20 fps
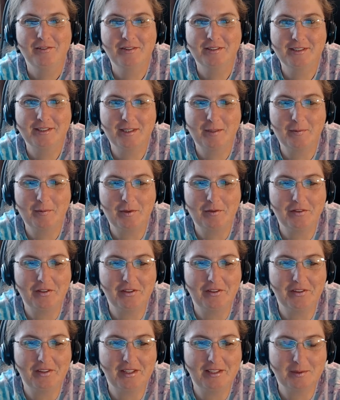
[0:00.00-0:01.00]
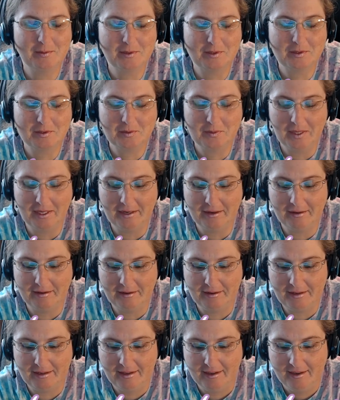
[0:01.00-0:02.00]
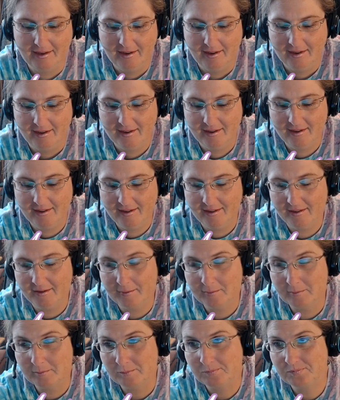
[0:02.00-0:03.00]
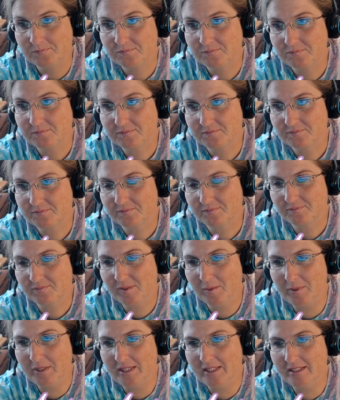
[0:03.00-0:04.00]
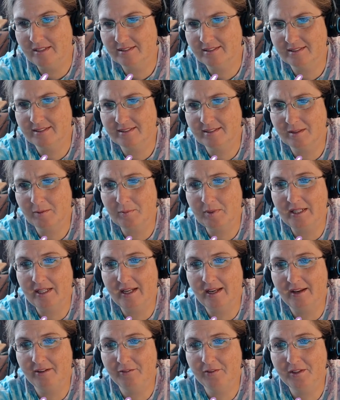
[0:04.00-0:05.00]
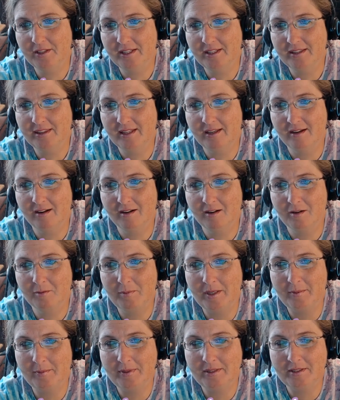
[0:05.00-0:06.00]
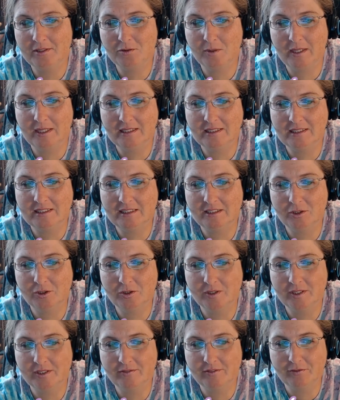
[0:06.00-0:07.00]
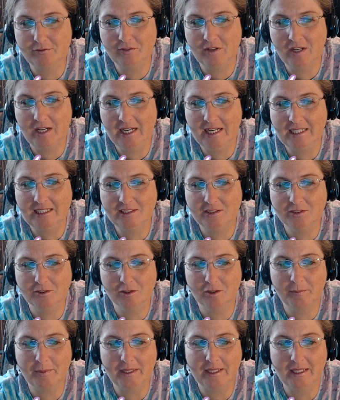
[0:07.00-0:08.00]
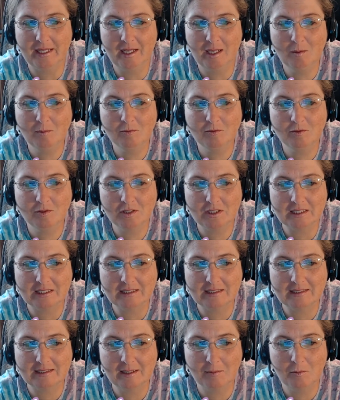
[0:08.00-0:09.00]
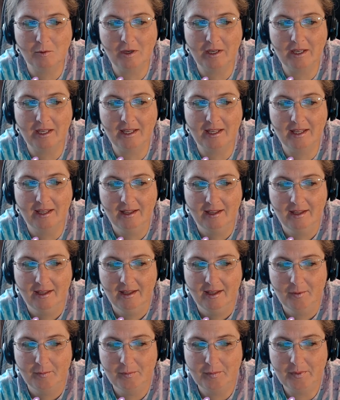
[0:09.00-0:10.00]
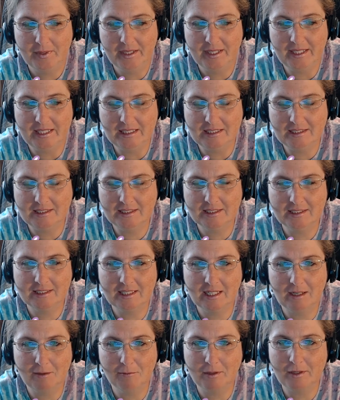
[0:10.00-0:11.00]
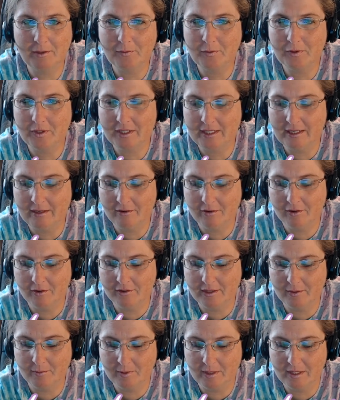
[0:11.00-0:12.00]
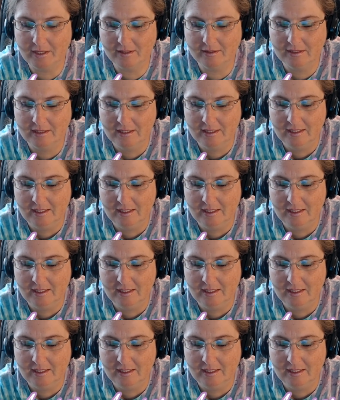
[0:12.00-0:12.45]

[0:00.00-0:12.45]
For some of you, that's what's going on. But this is somebody, I feel like they are maybe trying to give advice or to be helpful in some way, but it's just not really working out all that well.